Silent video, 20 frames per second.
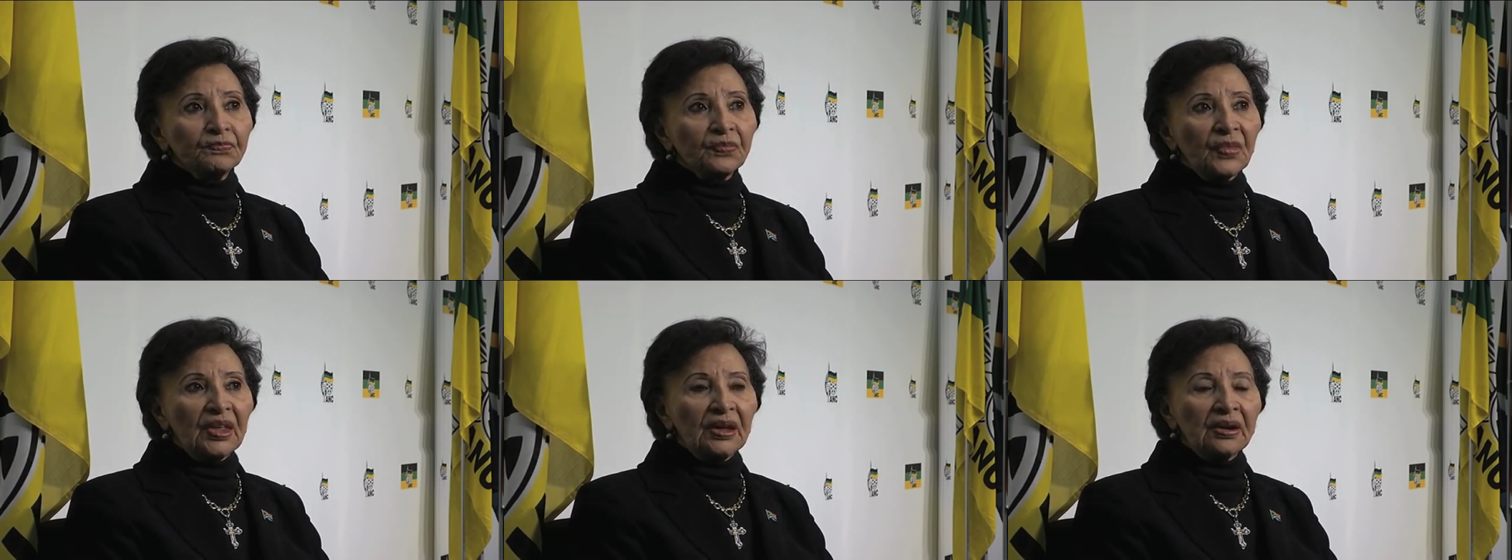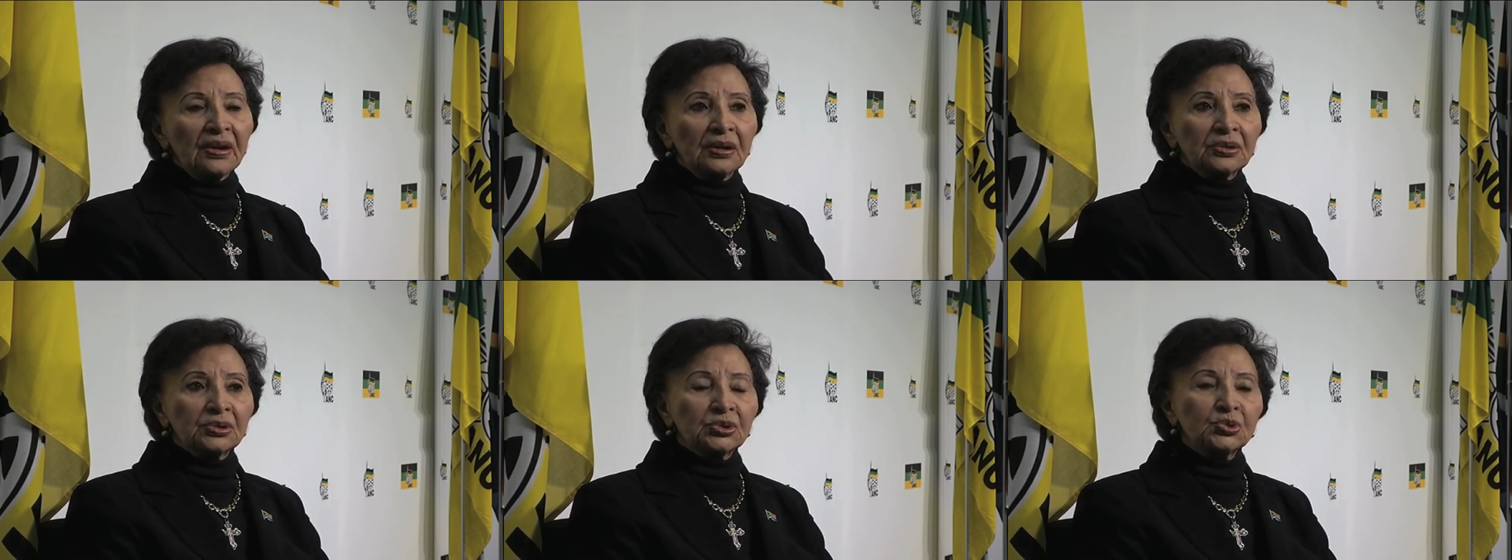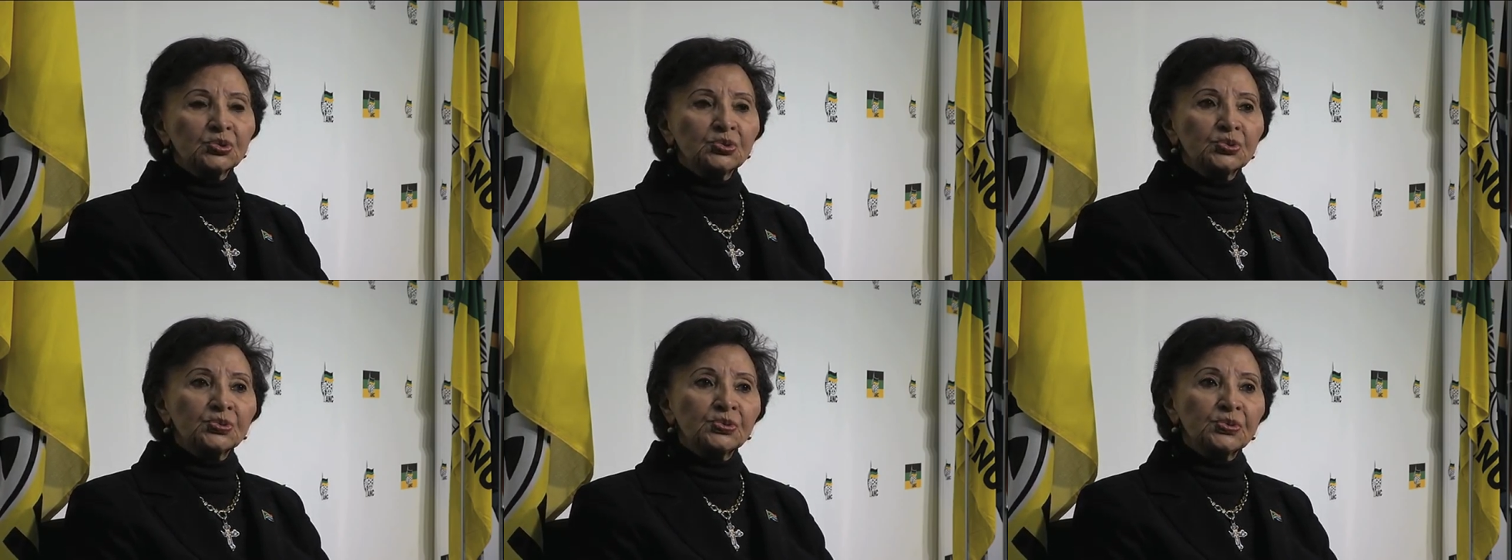there are
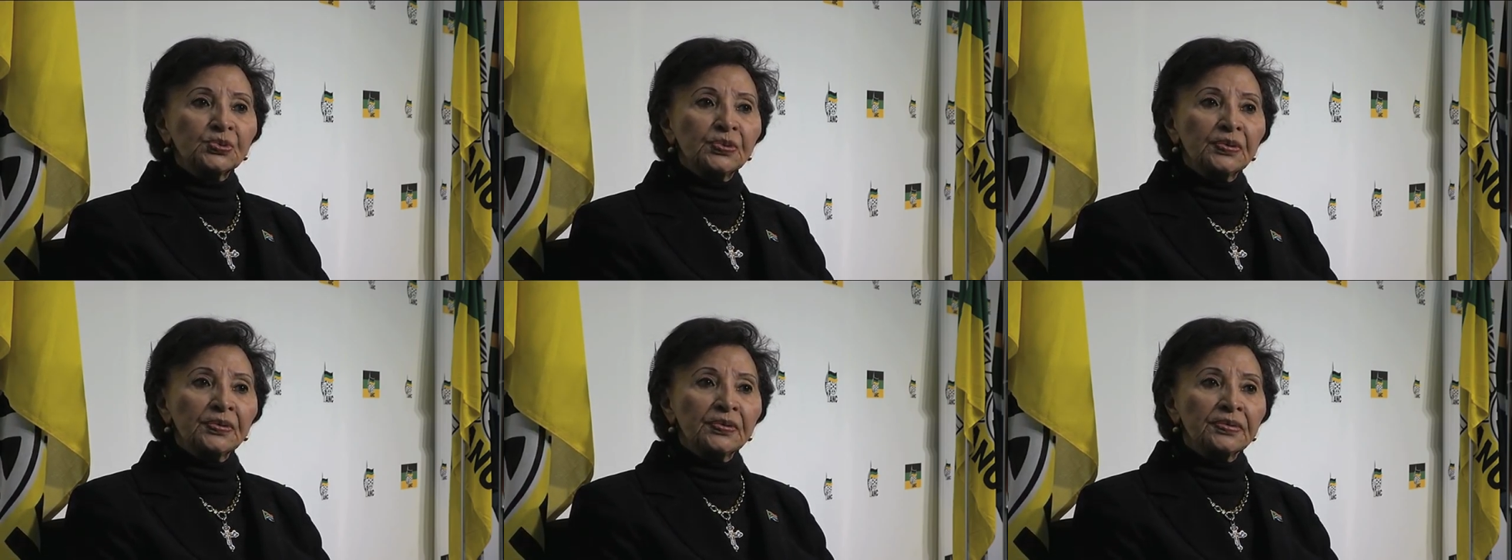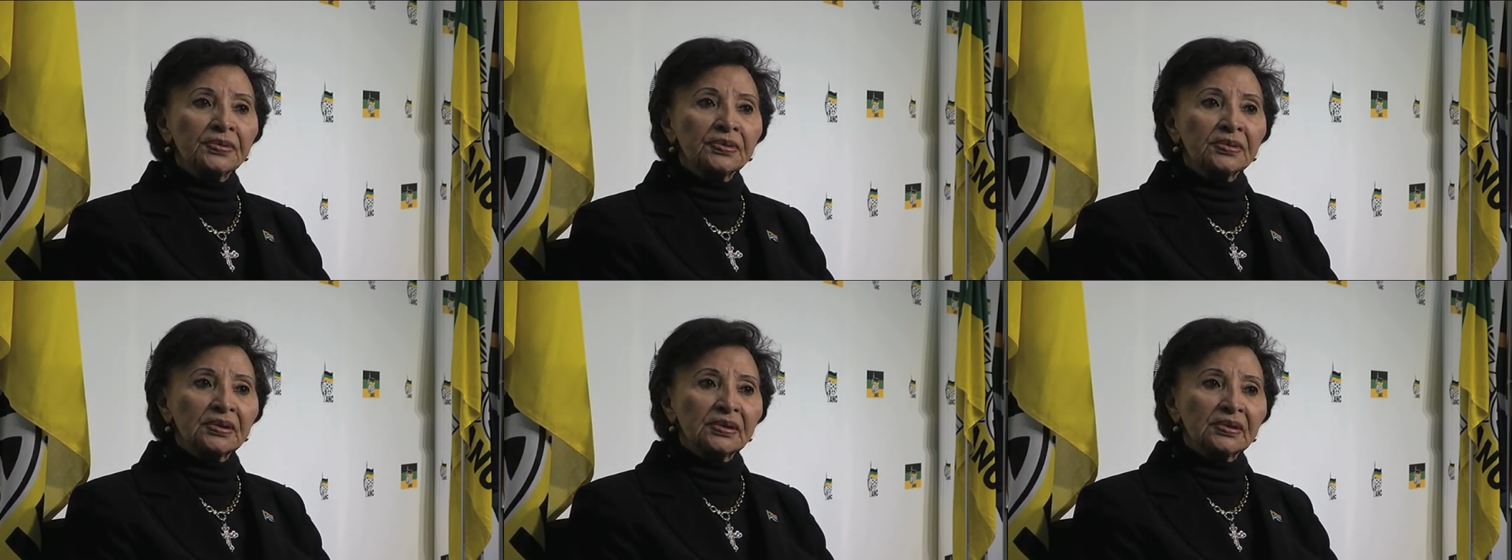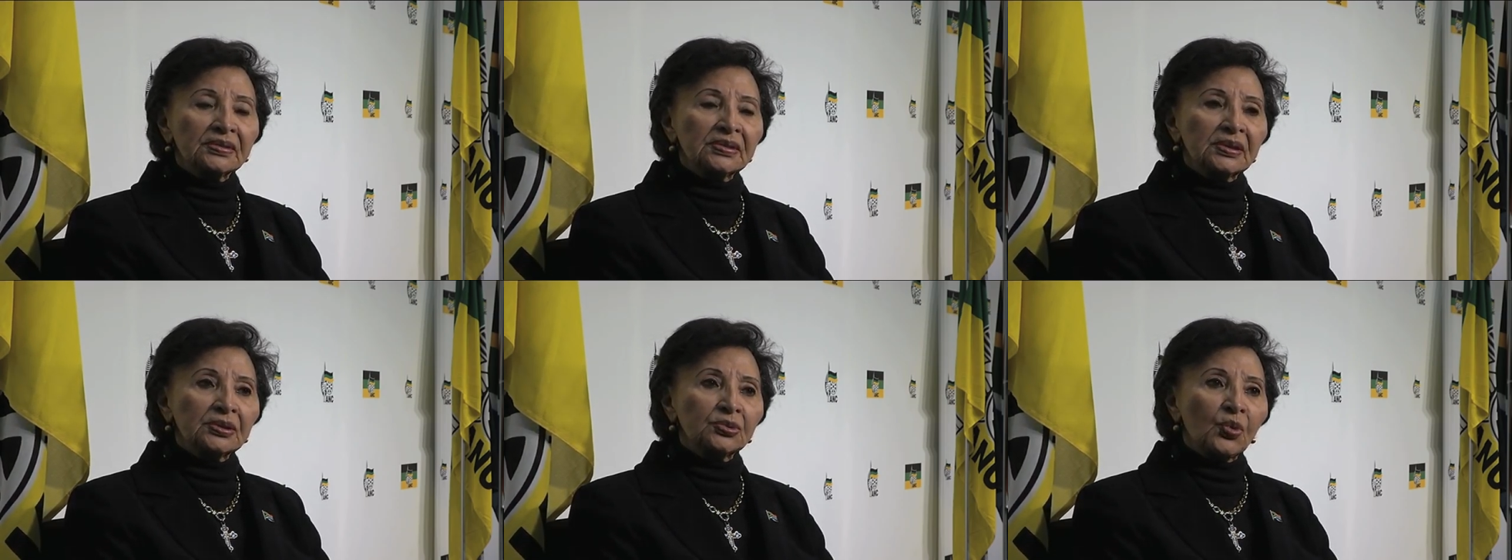two
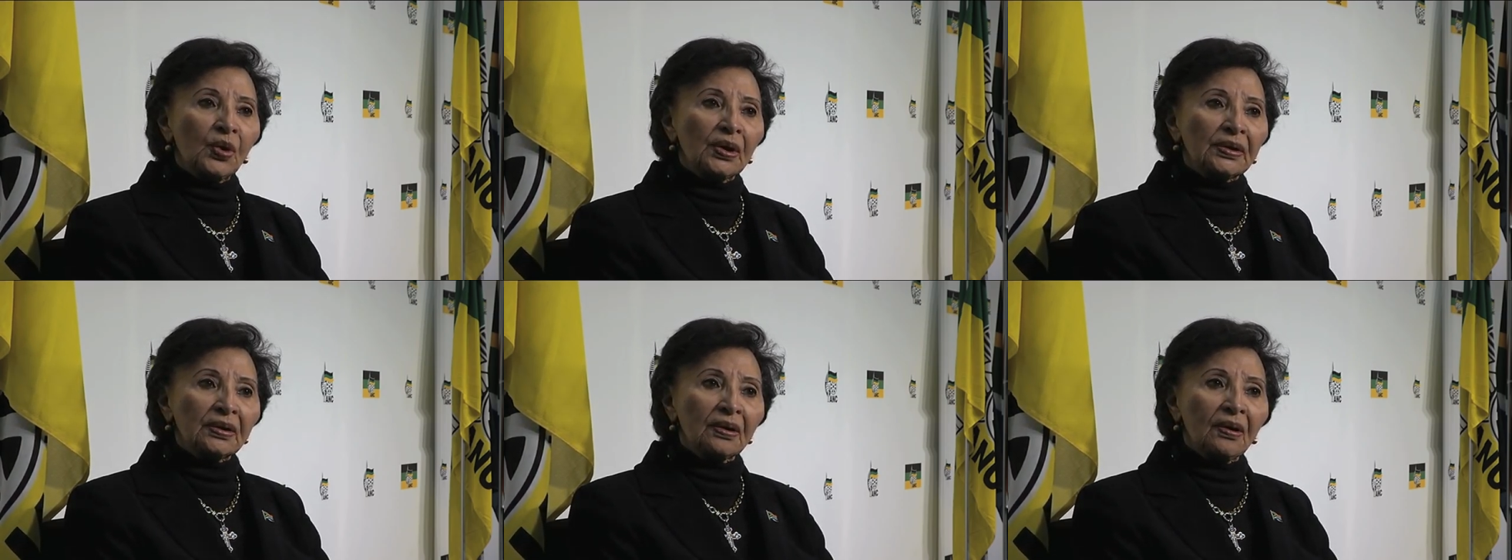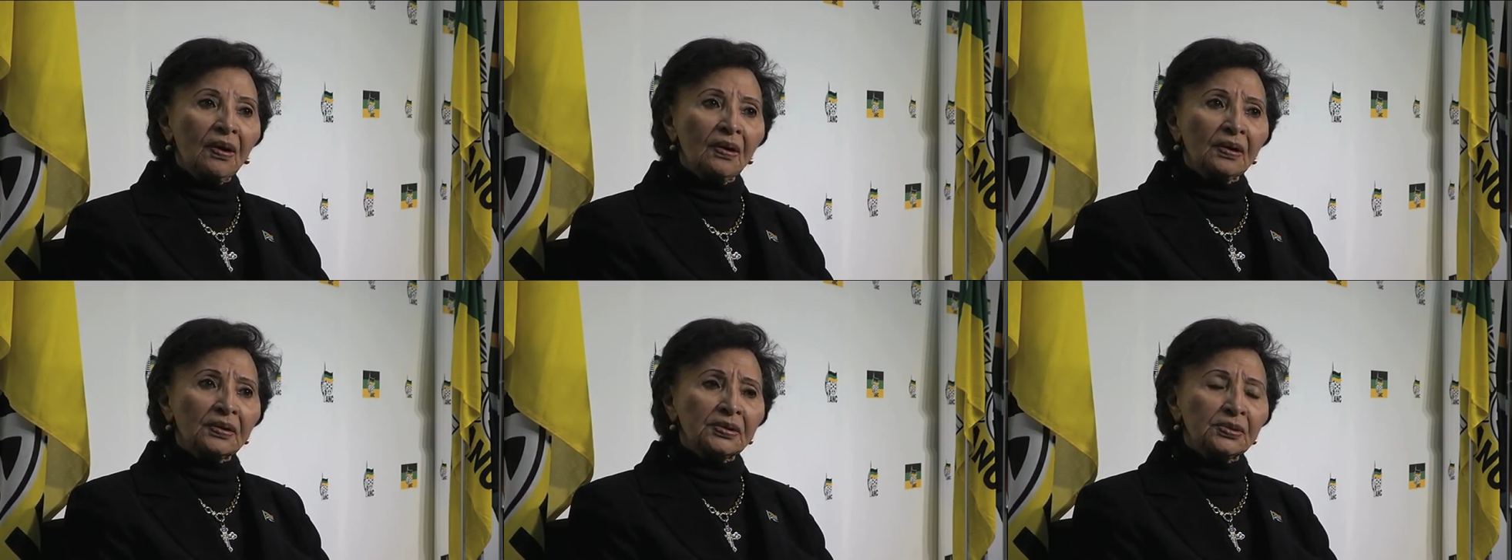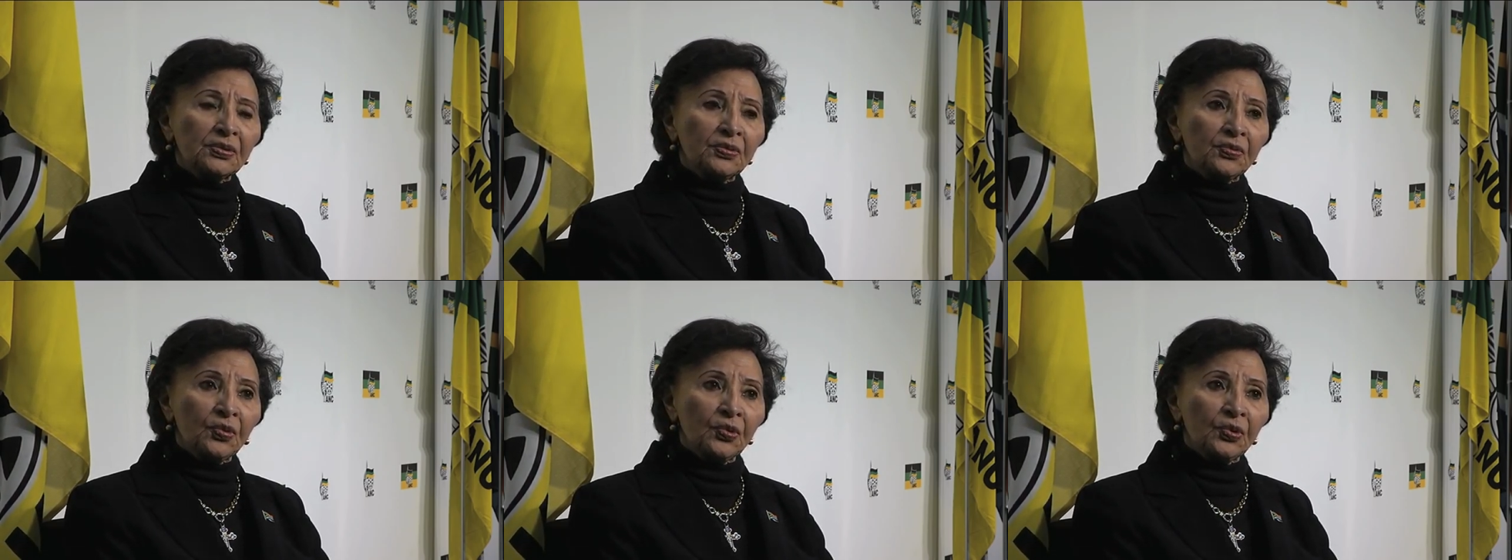things that one can't
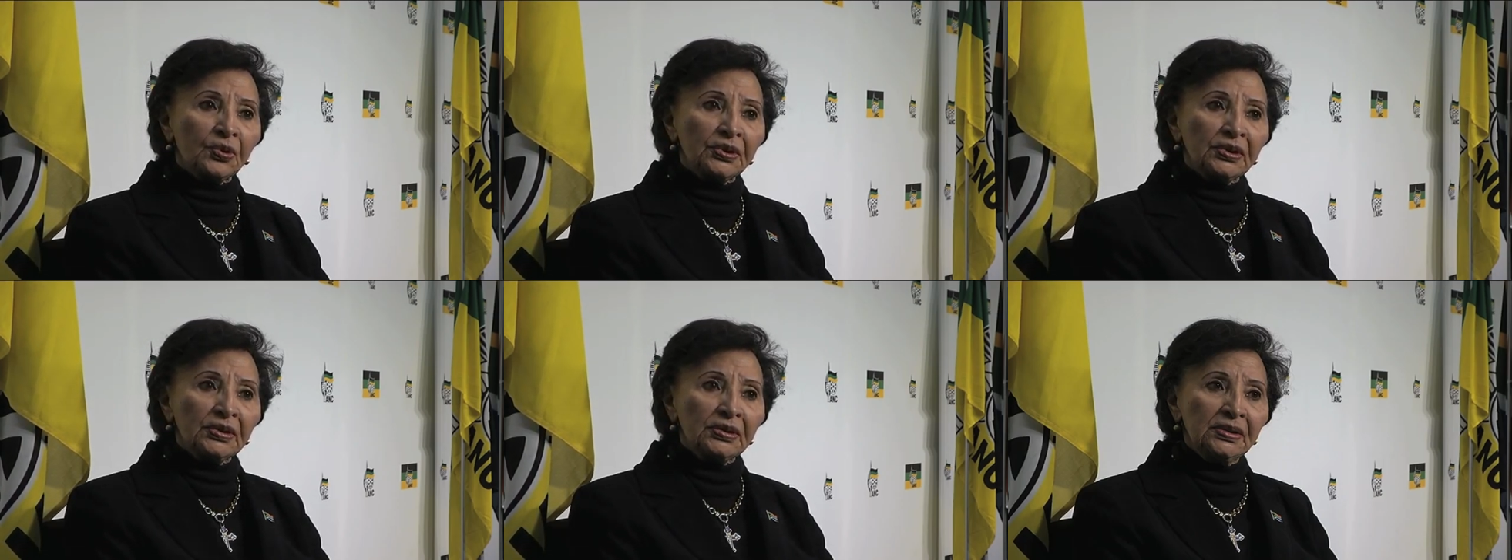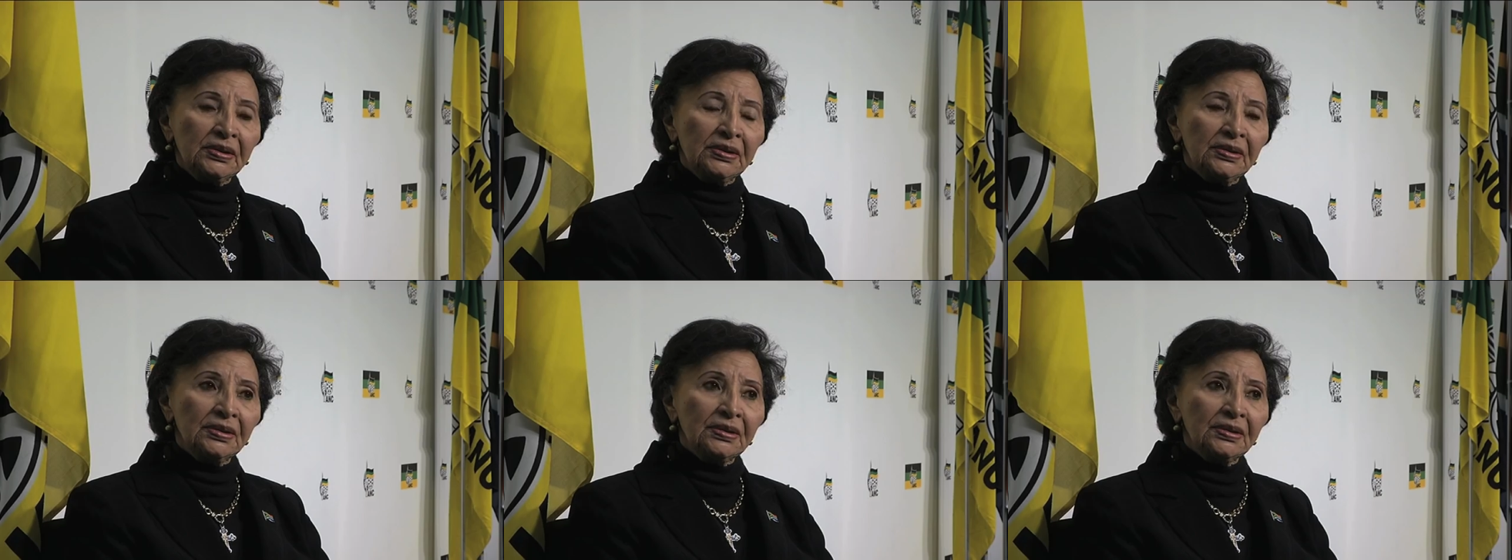avoid.